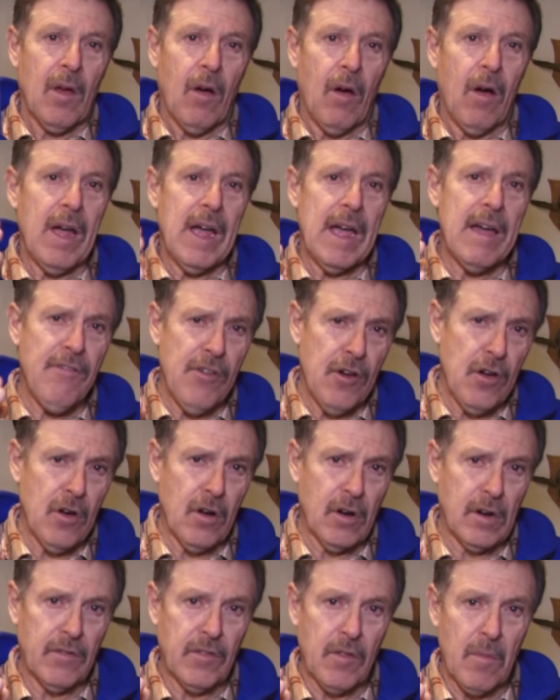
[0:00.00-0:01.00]
I have
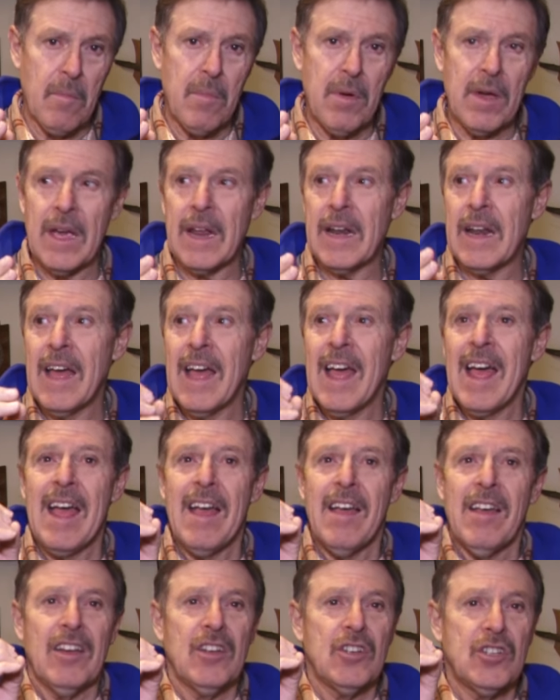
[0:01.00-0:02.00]
heard of them being
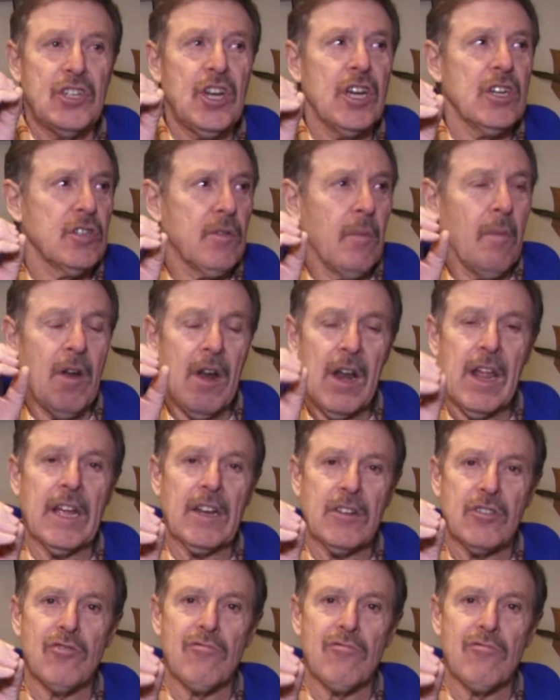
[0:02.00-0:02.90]
just linked